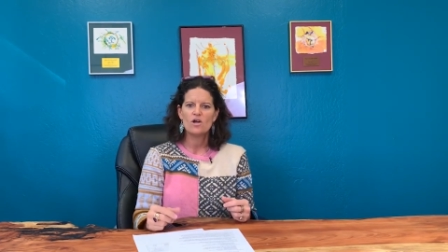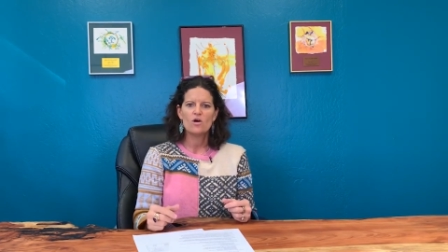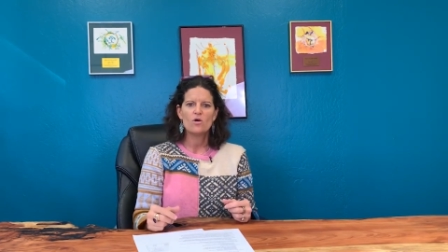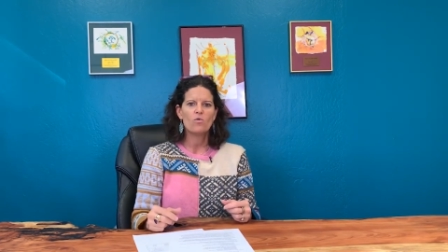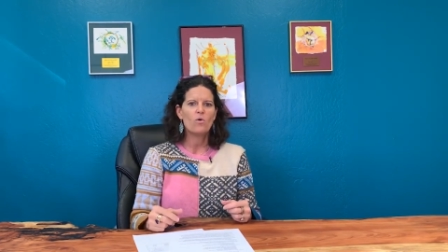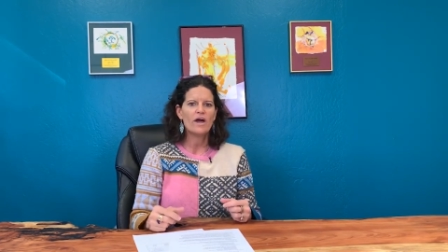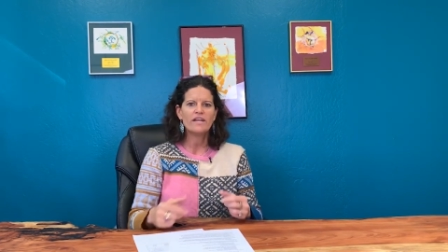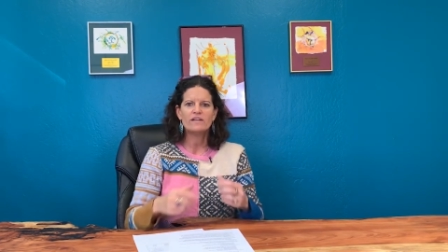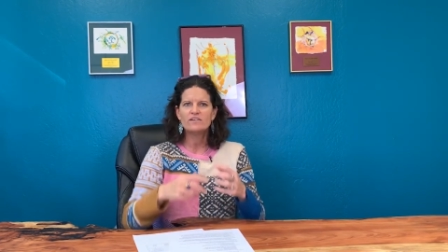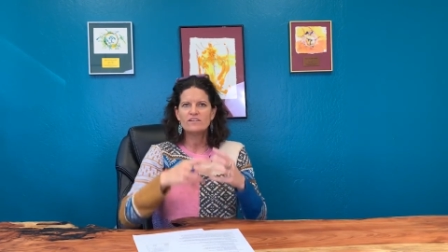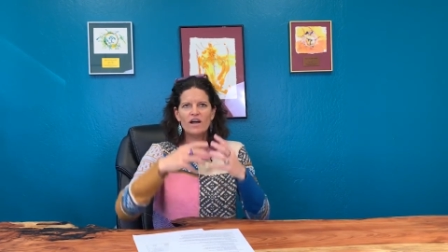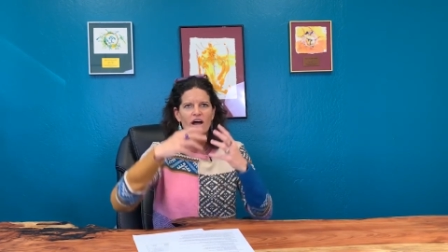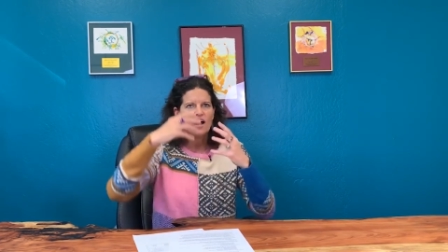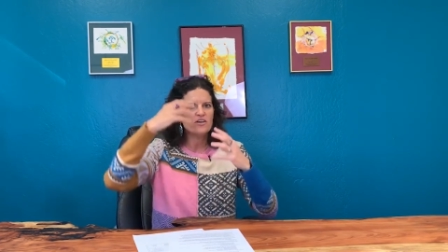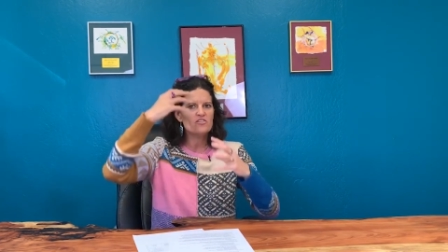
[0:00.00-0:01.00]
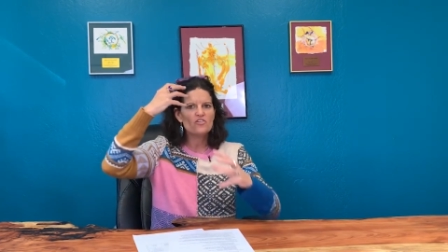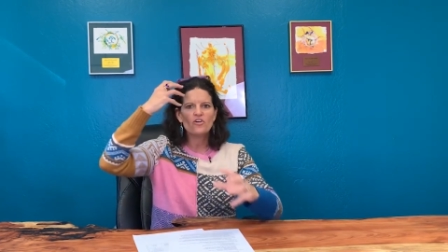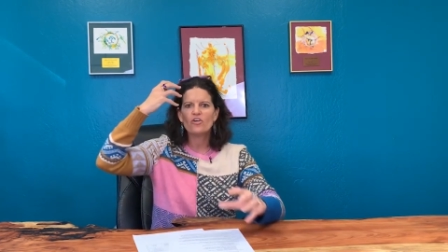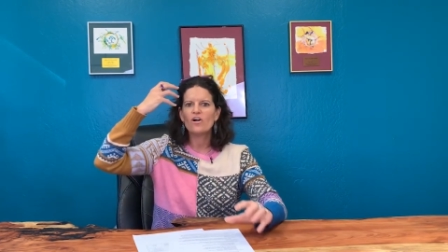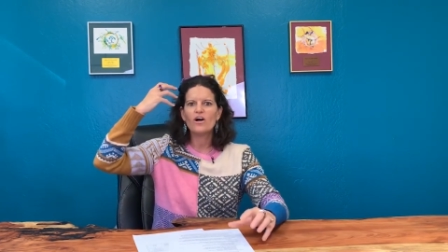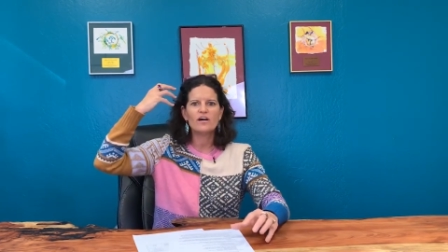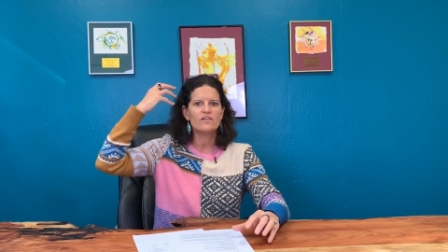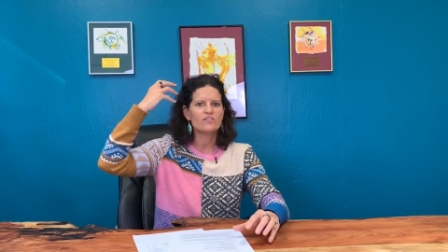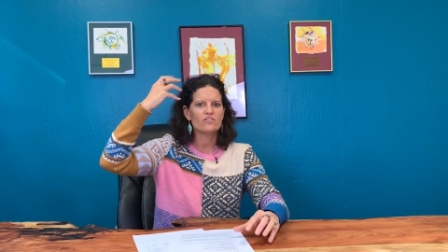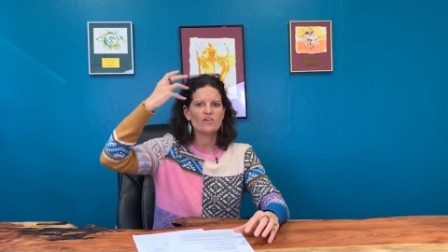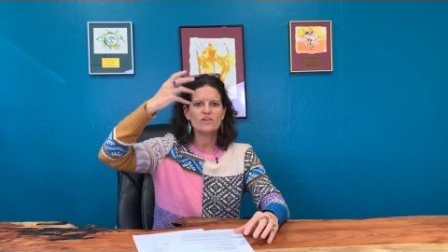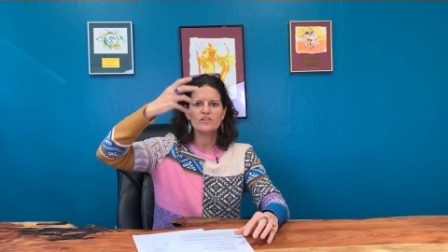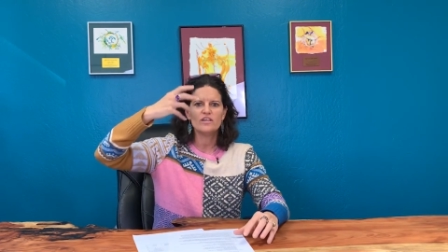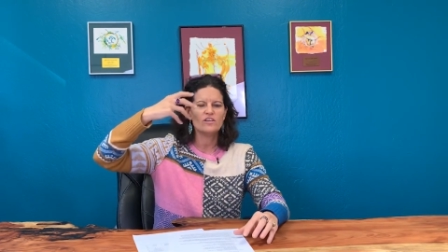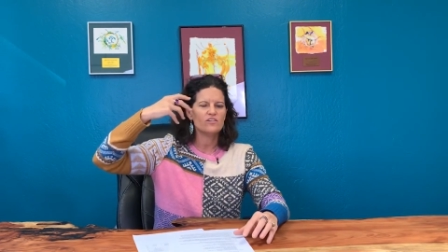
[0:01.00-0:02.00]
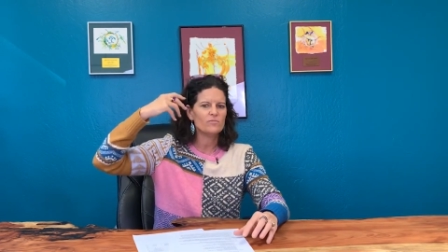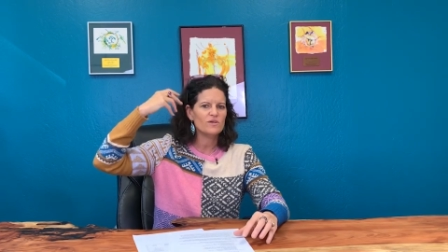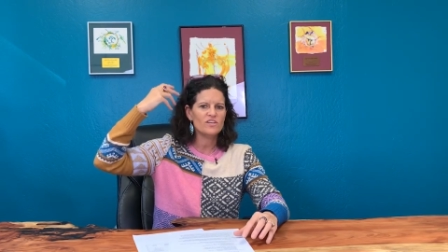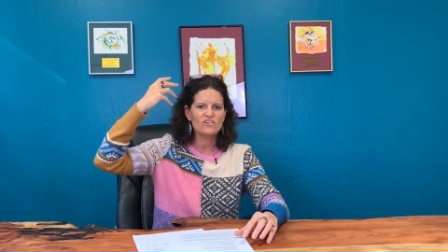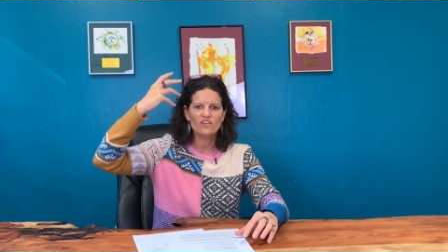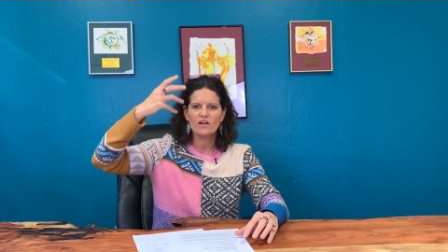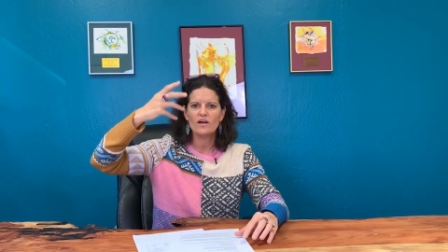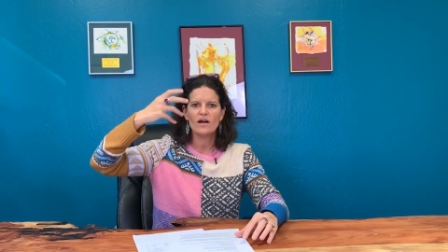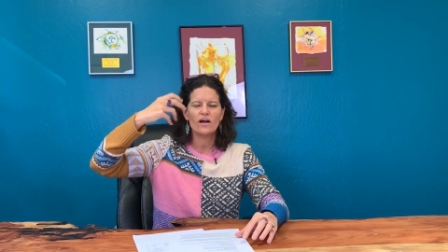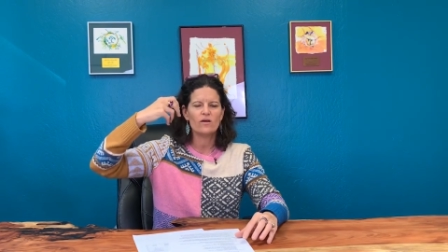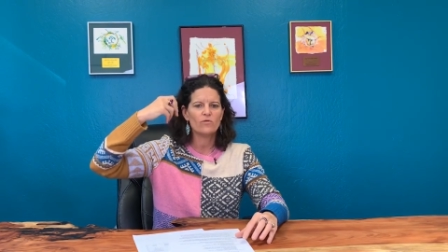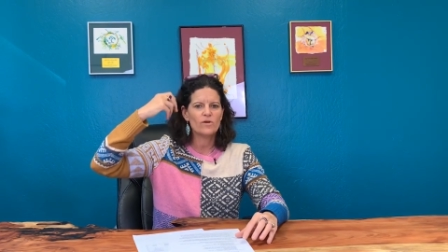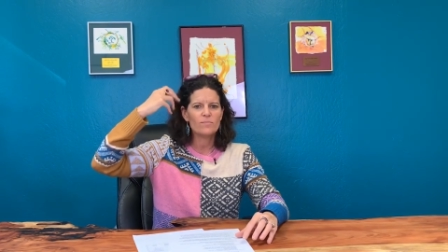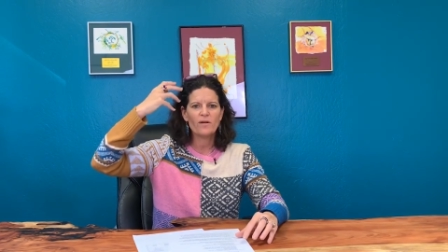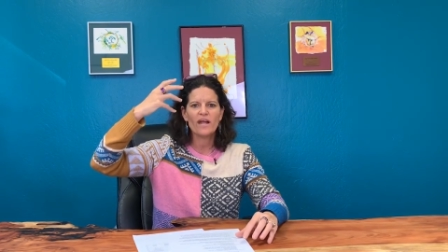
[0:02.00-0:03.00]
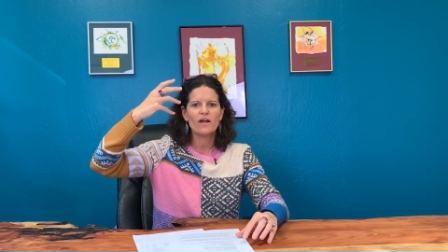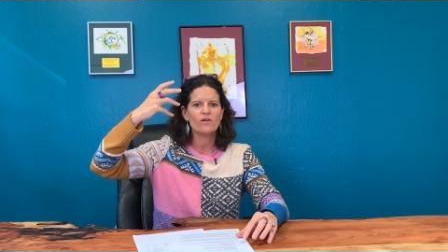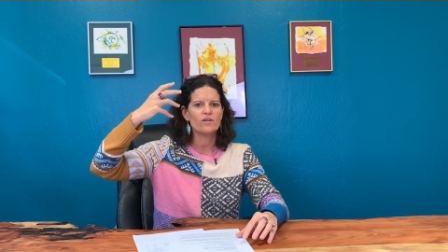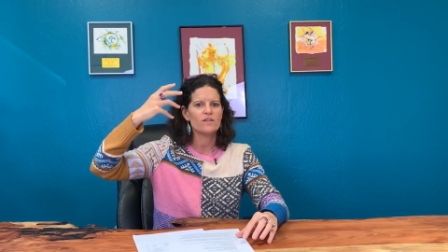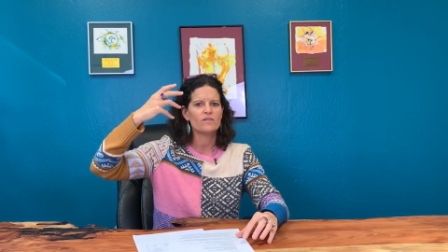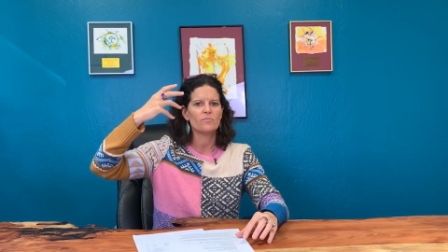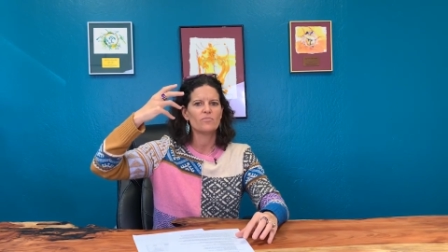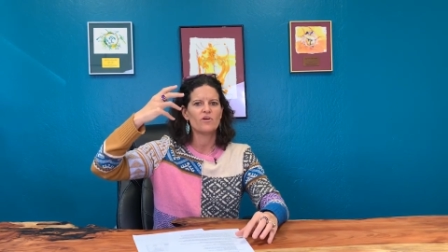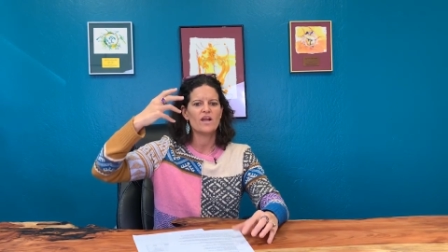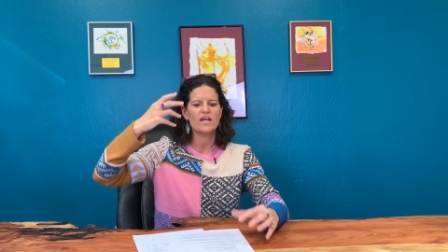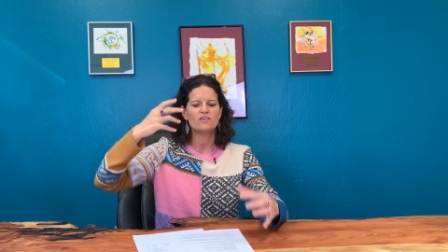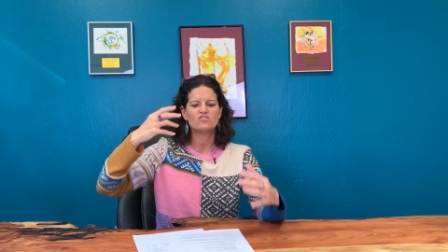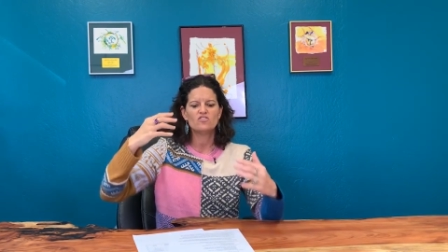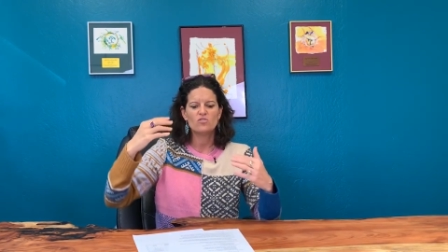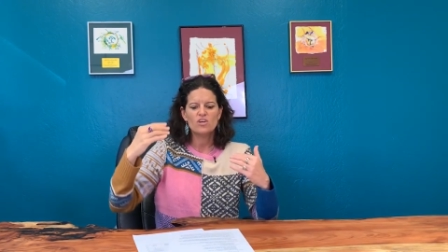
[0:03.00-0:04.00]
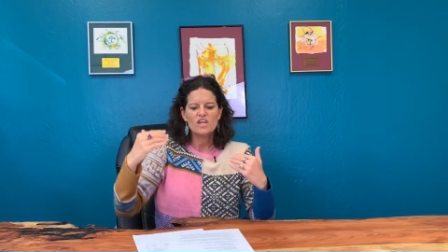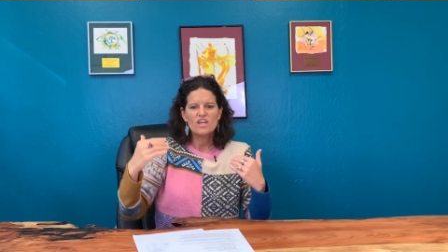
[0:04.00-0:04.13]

what uh, neurons need to be uh, repaired in the brain. So